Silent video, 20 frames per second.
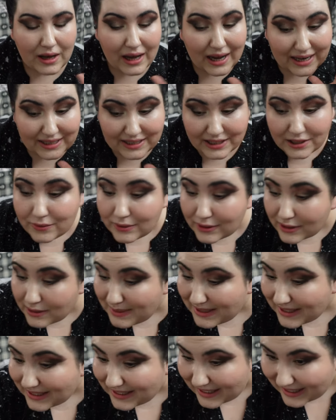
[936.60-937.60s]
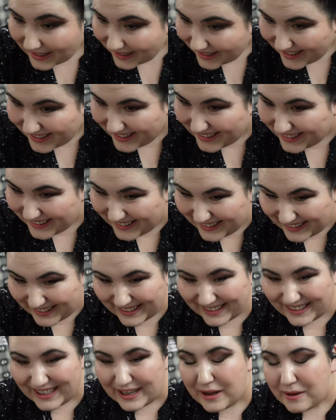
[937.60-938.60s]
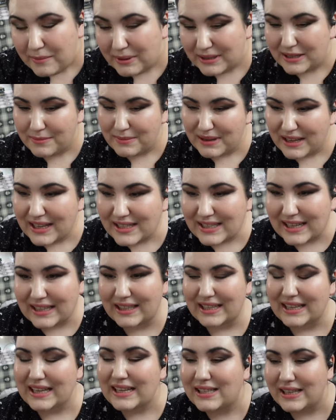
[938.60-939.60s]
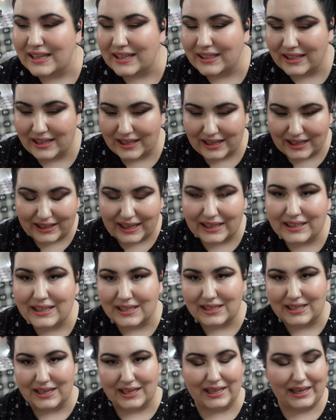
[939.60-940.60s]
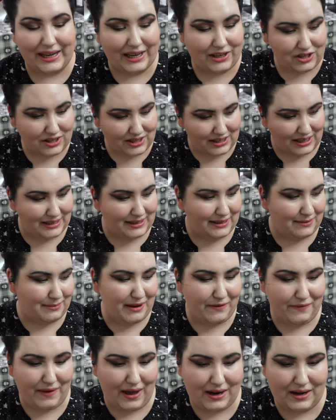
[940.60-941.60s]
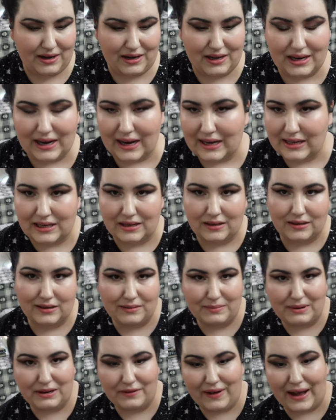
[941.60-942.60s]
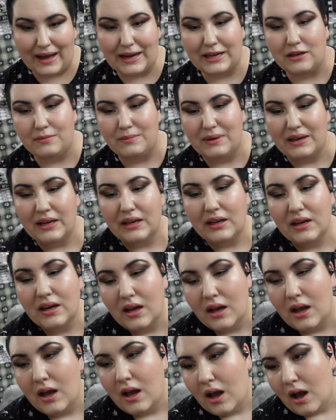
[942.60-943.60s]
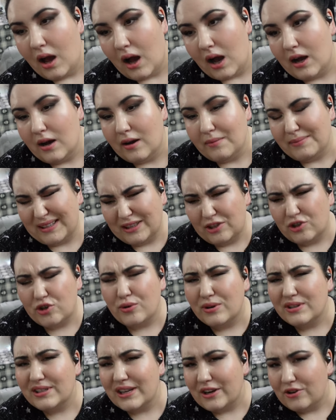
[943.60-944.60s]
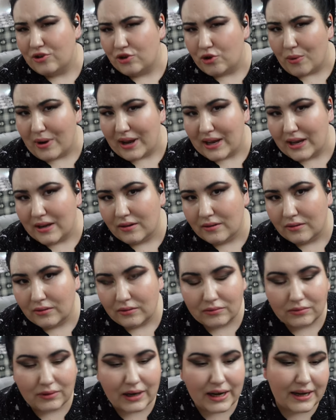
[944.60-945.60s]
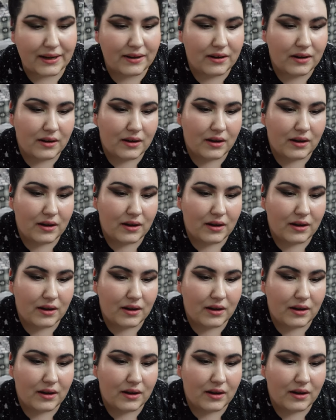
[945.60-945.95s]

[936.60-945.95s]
I did do a little bit of cleaning, but to me, it's like the easy cleaning, like dusting. Like, I just dusted my vanity. I did a little bit of vacuuming, like the chores I enjoy, right?